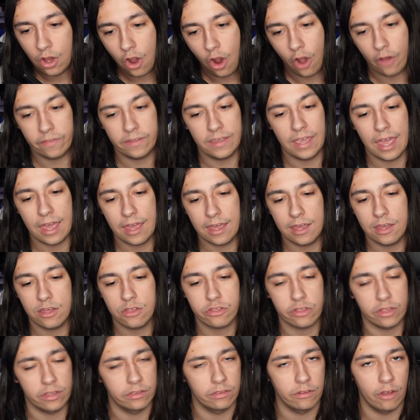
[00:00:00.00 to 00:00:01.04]
on the
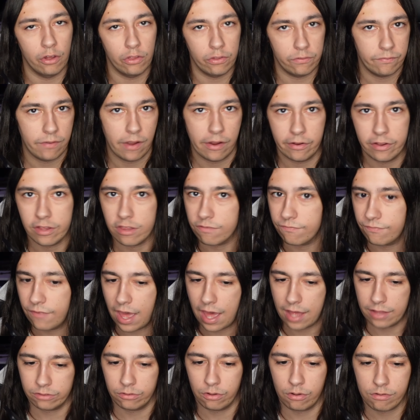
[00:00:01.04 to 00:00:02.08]
age, and other various
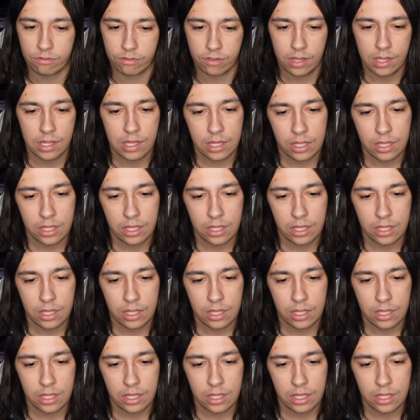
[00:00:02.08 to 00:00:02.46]
factors.